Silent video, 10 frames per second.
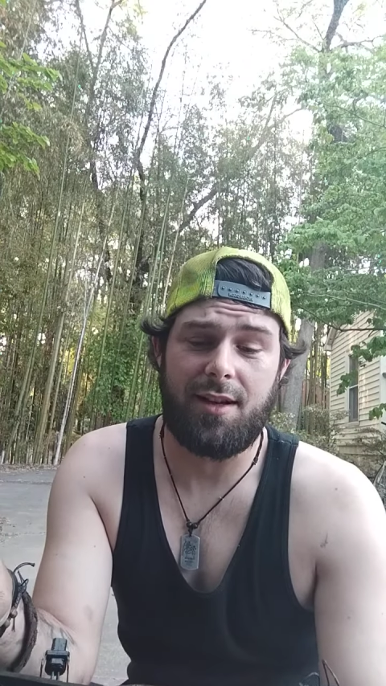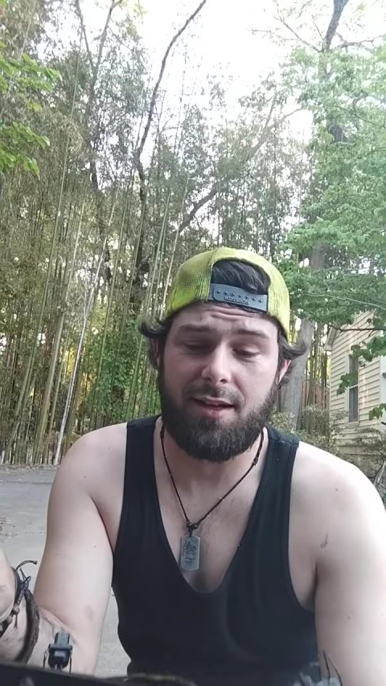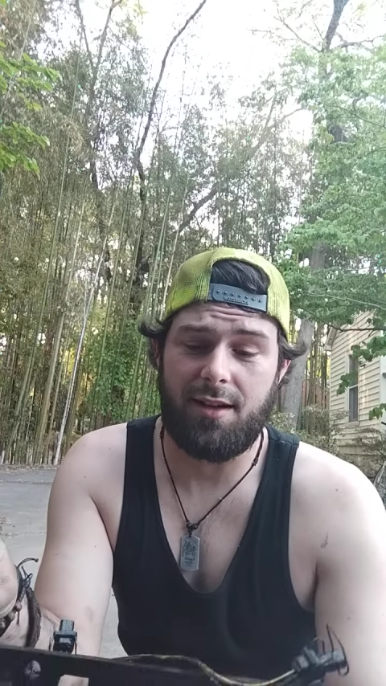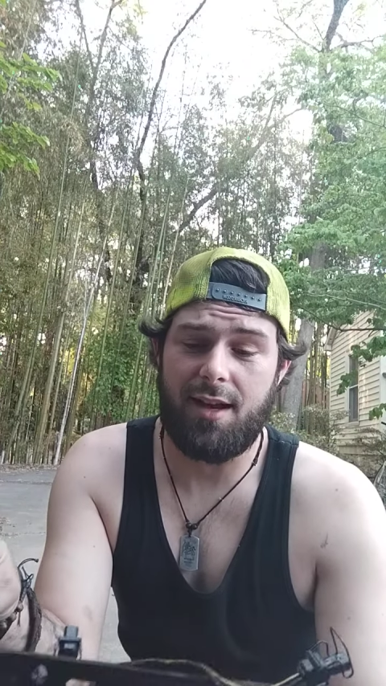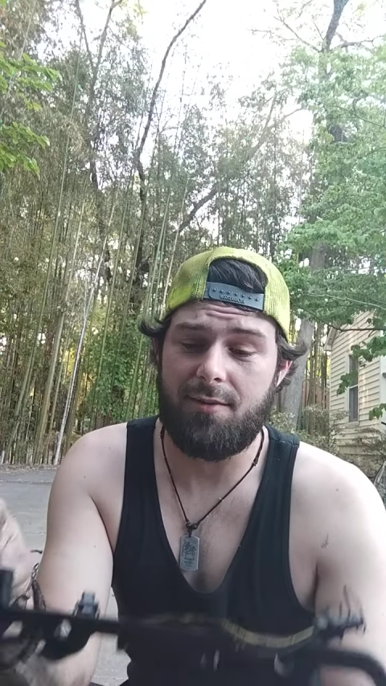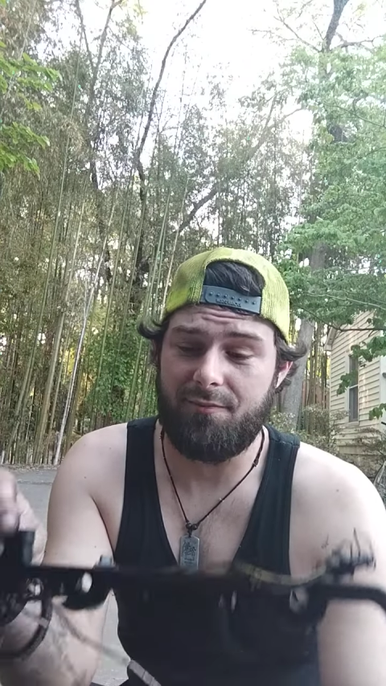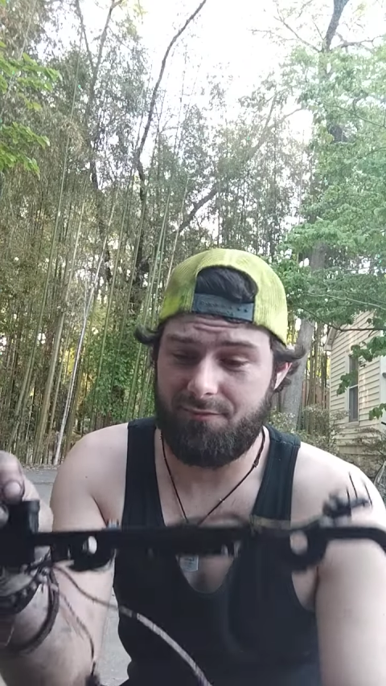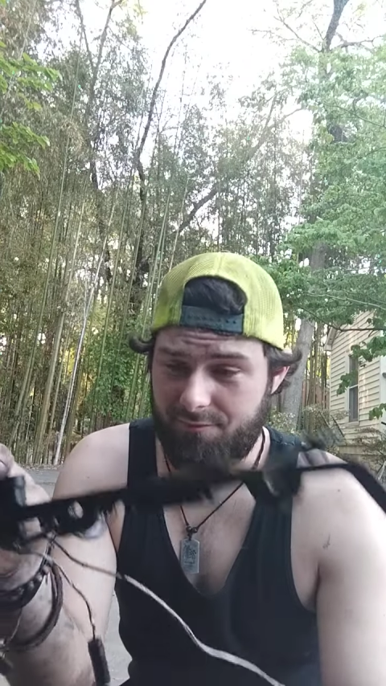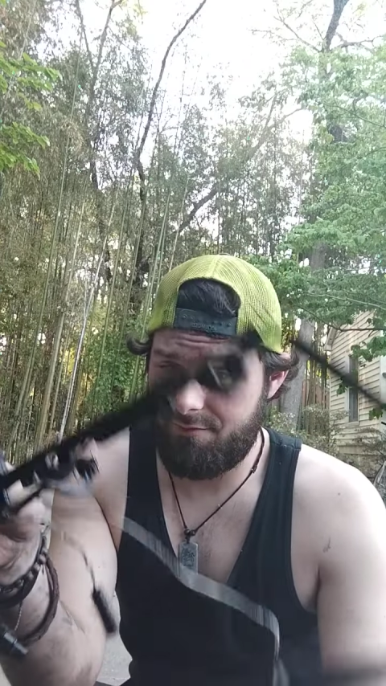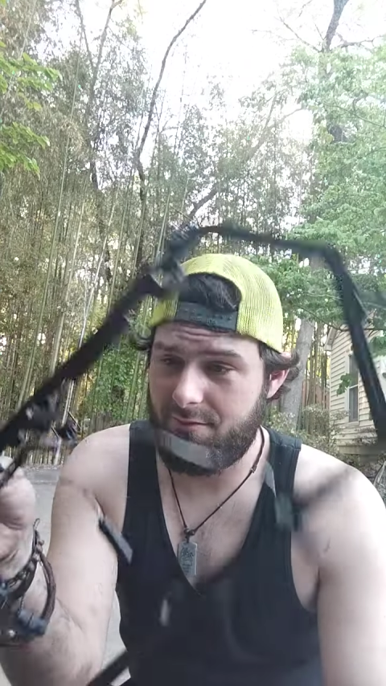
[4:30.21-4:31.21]
Like, a lot of
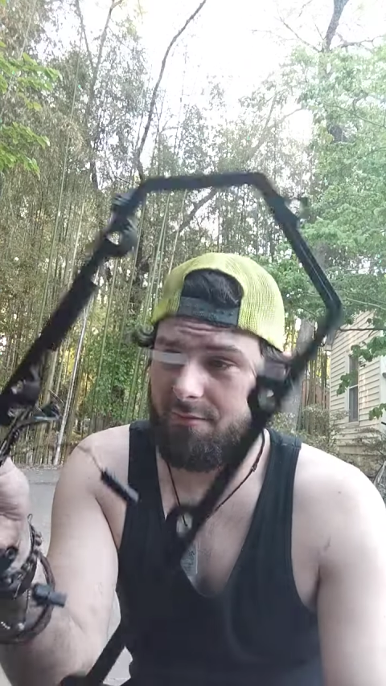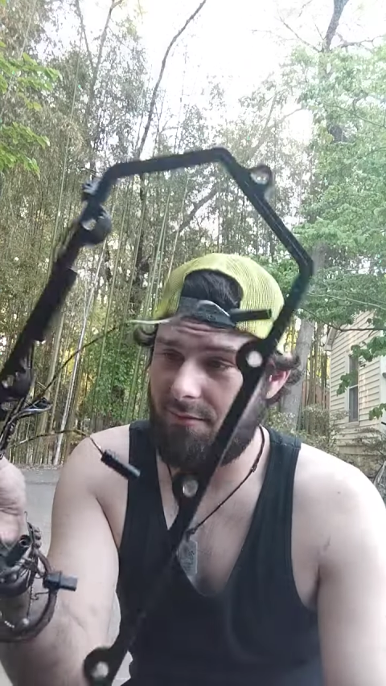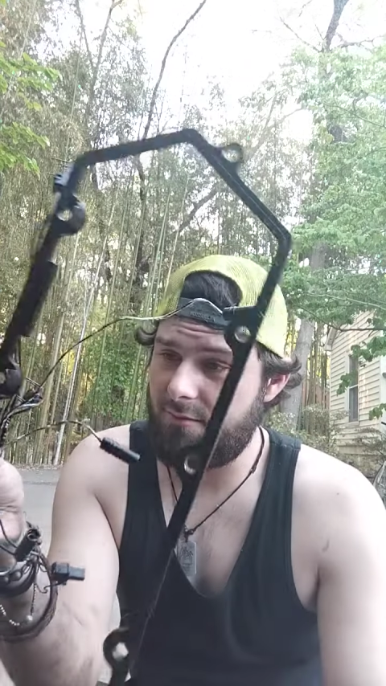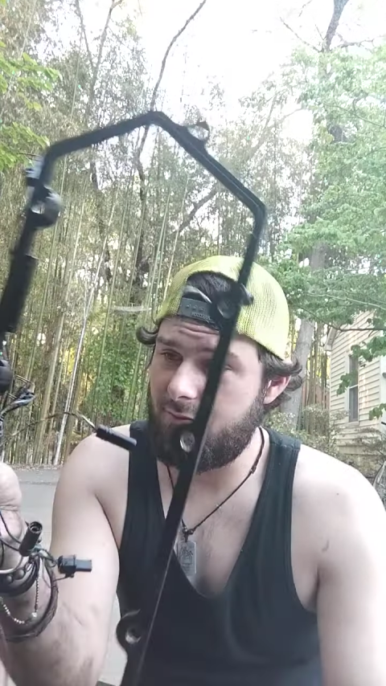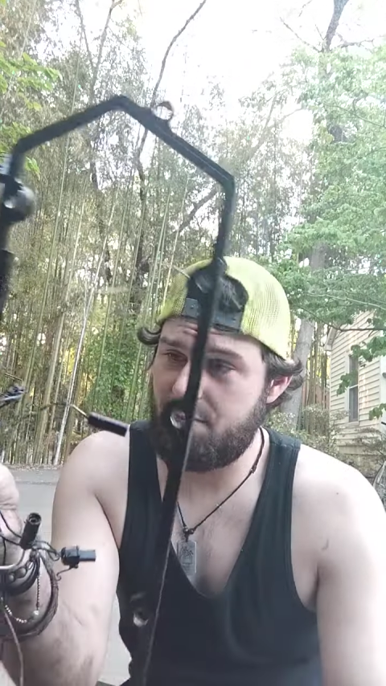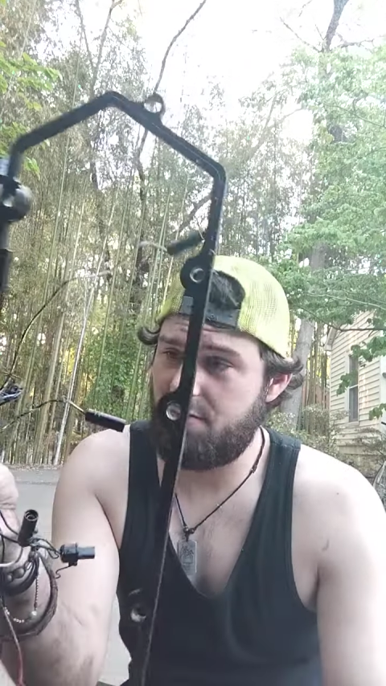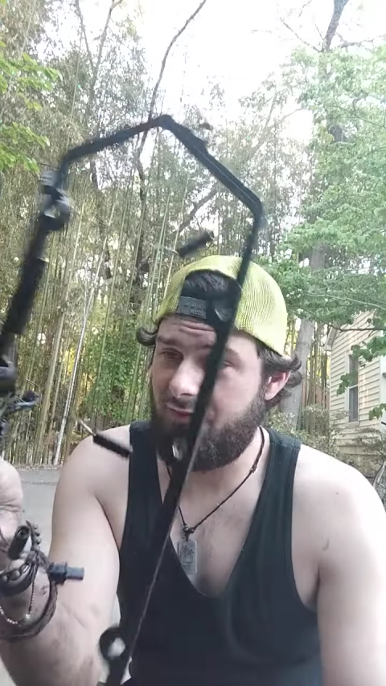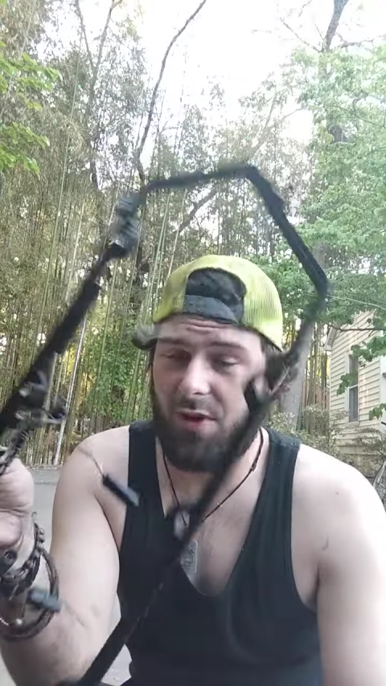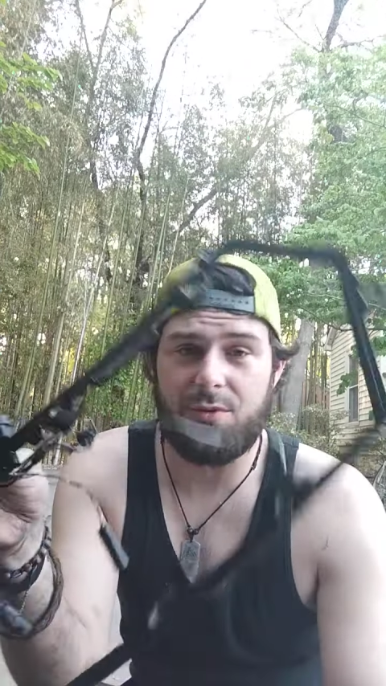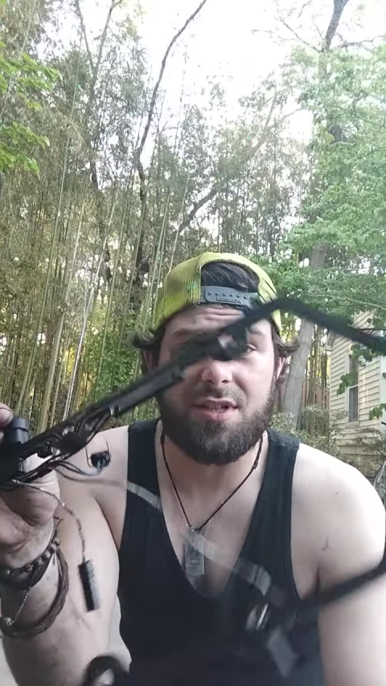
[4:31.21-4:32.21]

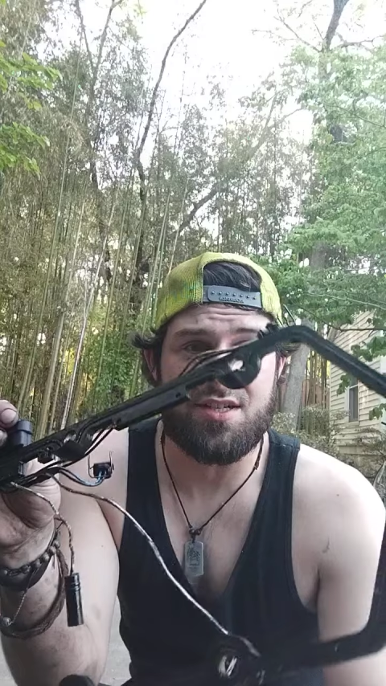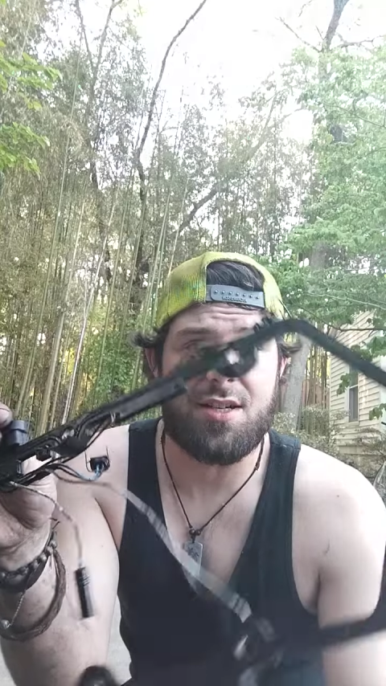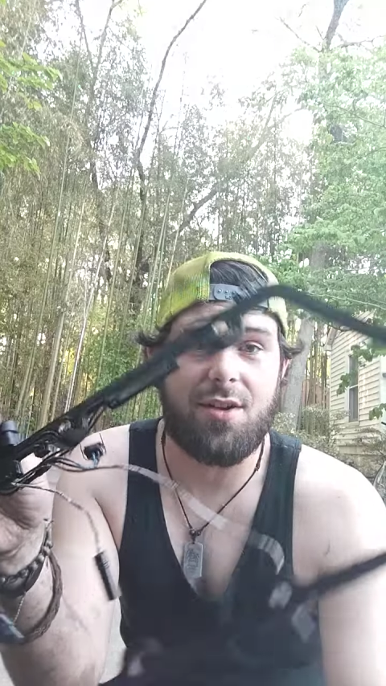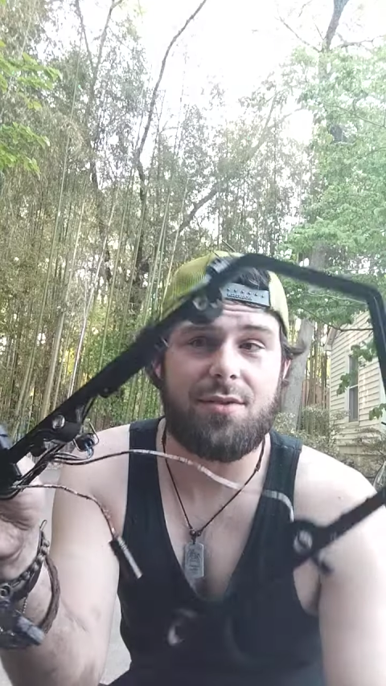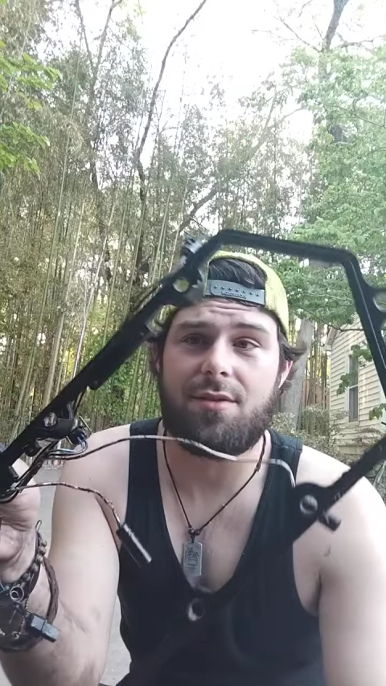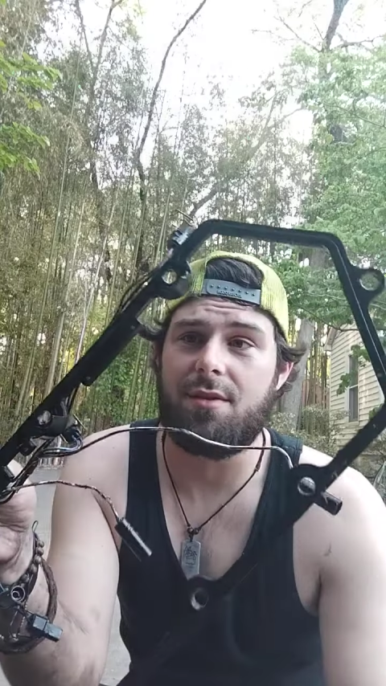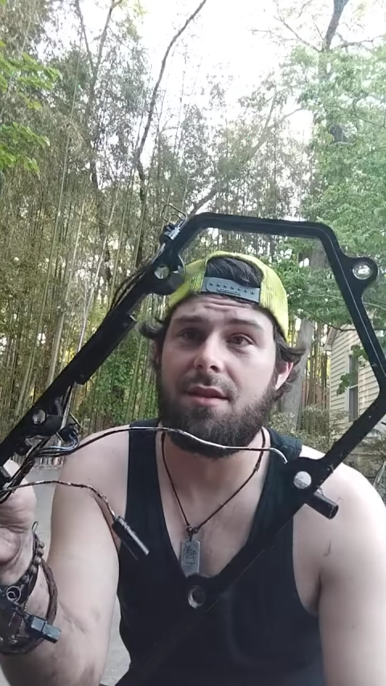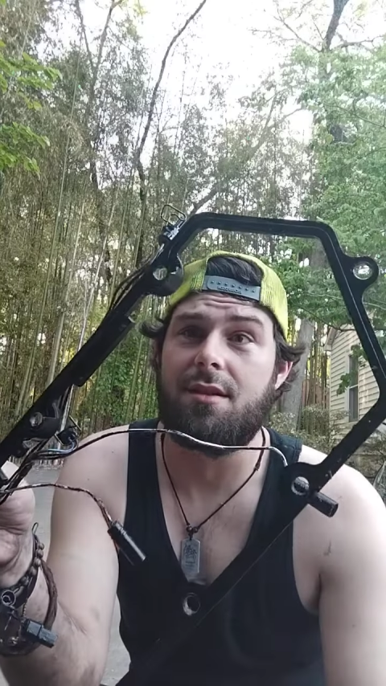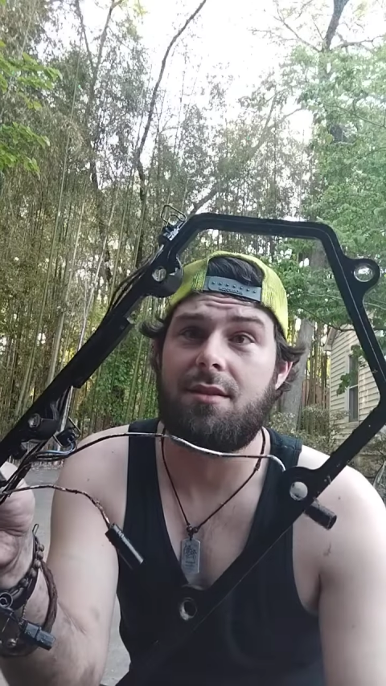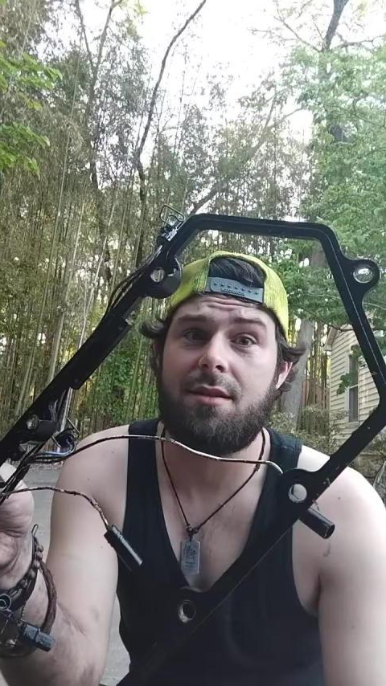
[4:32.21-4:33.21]
voltage goes
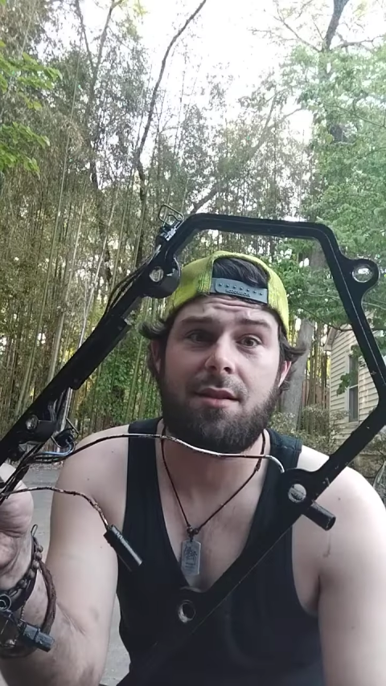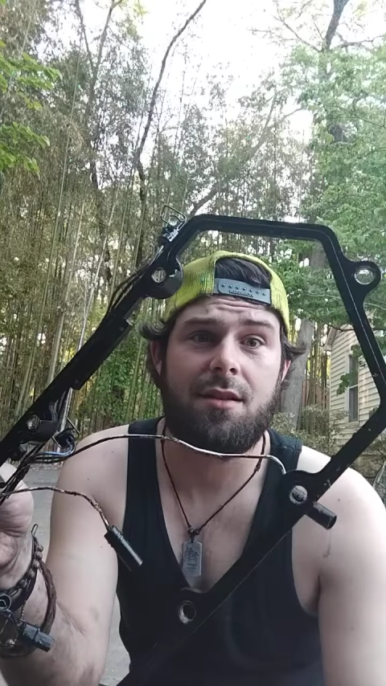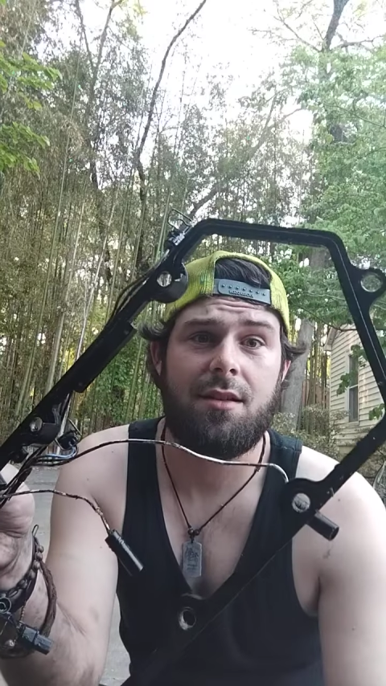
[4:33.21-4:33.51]
through this.